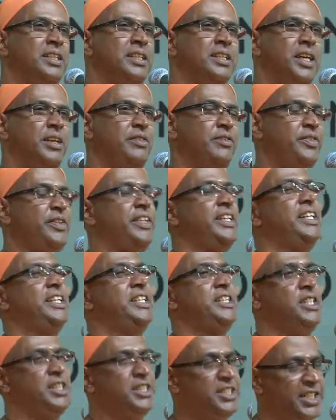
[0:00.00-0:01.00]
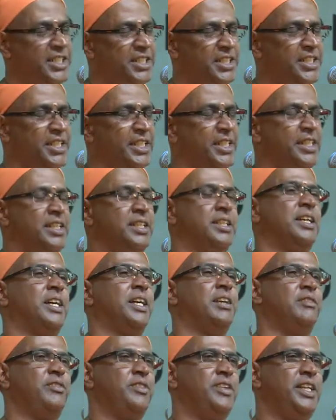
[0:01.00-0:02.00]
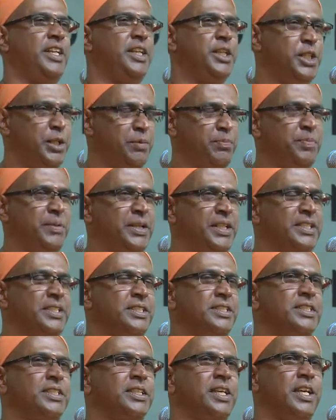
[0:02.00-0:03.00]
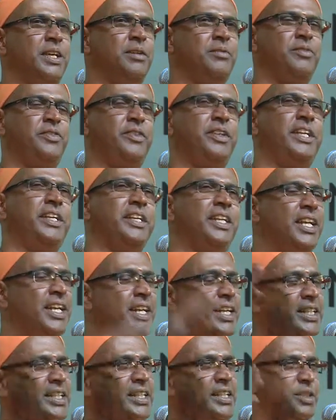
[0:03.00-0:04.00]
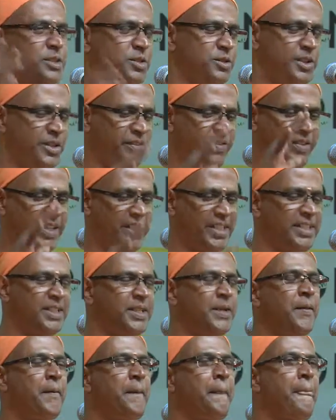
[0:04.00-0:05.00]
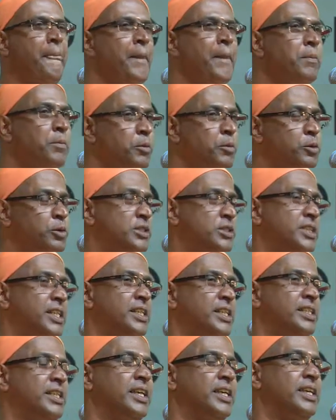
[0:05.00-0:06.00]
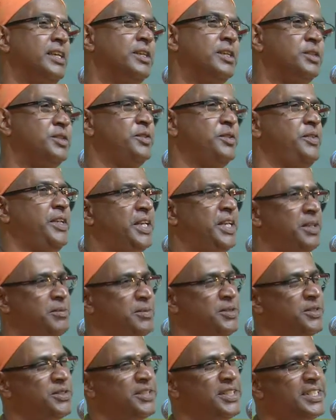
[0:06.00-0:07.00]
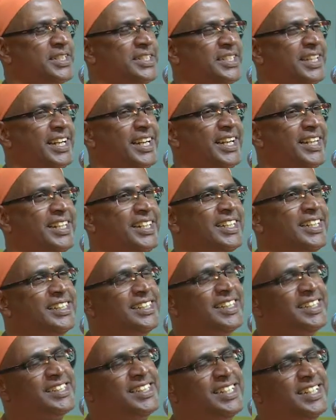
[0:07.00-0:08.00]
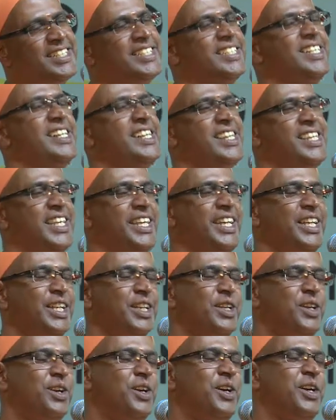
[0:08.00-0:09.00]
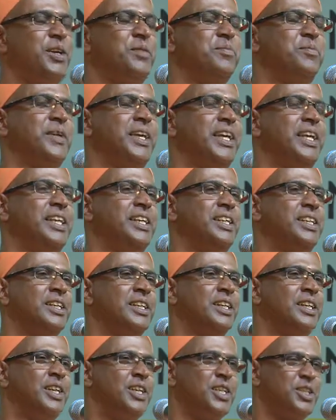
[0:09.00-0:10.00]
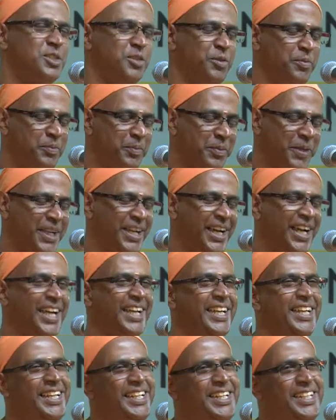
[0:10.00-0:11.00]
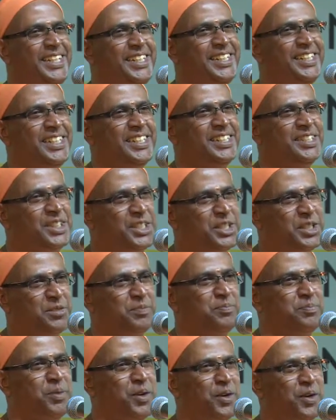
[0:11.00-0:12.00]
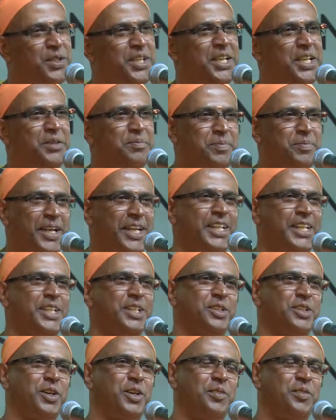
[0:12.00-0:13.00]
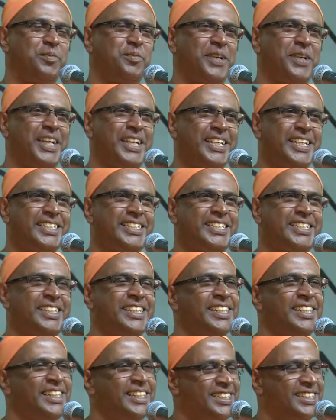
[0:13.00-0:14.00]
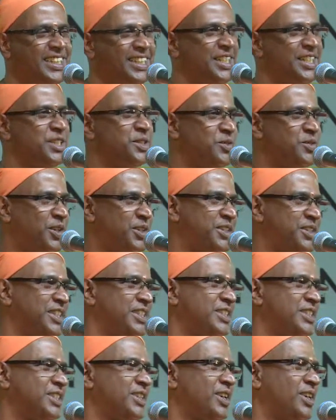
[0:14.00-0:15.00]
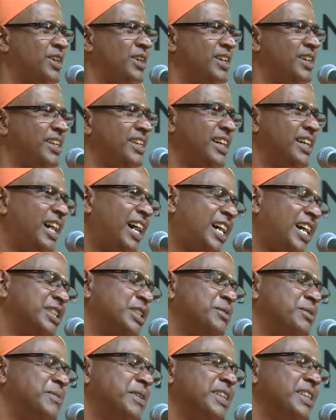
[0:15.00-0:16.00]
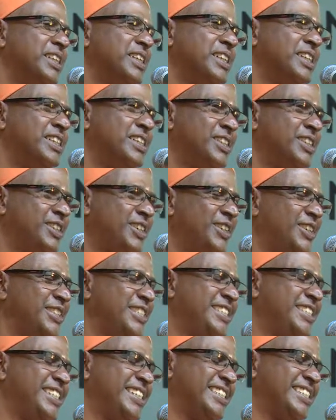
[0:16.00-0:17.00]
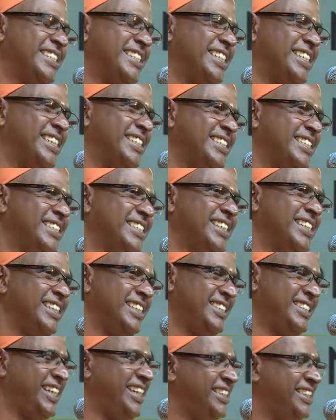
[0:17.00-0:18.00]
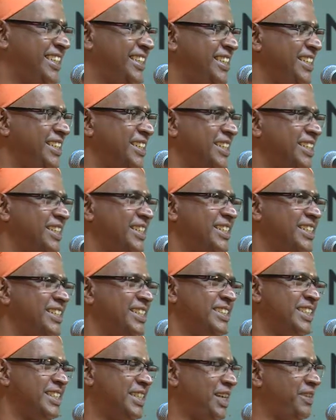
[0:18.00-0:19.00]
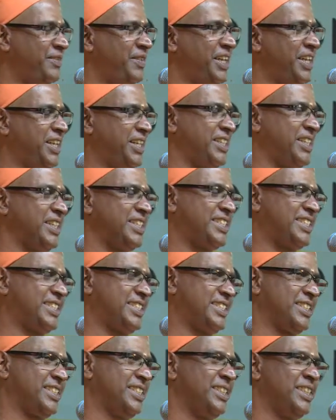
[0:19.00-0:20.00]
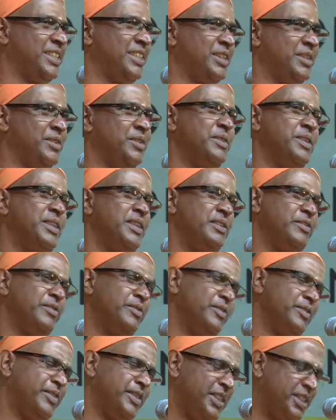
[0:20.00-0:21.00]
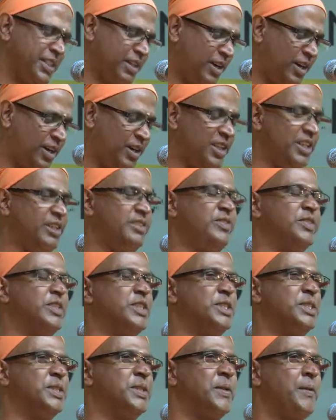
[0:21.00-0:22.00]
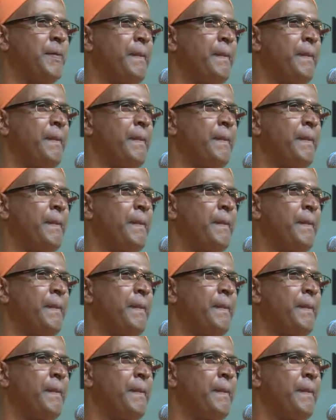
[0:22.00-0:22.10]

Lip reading: I'm feeling dejected, I'm feeling depressed, I'm feeling elated. So different moods are there. So we come to understand that there is a thing called mind. So behind this body-mind complex, there is what is called Atman, consciousness, Chaitanya, that awareness within all of us.